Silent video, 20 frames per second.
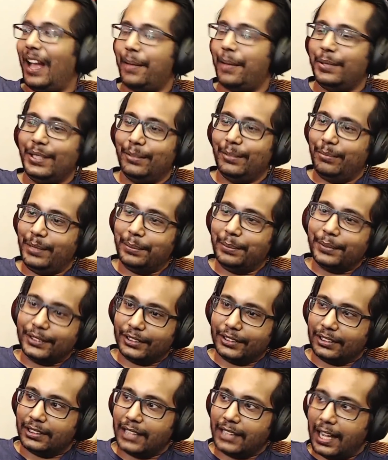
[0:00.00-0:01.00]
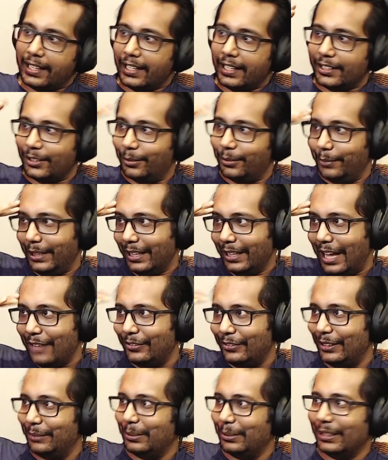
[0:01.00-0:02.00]
I mean, people just died. I shouldn't be
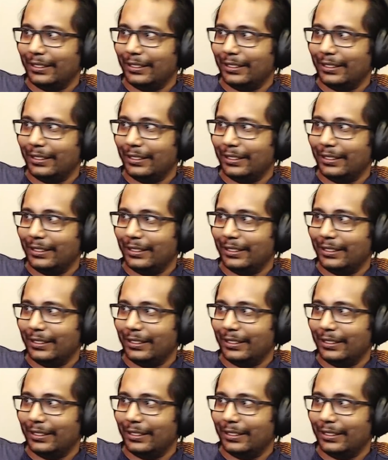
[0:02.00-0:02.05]
laughing,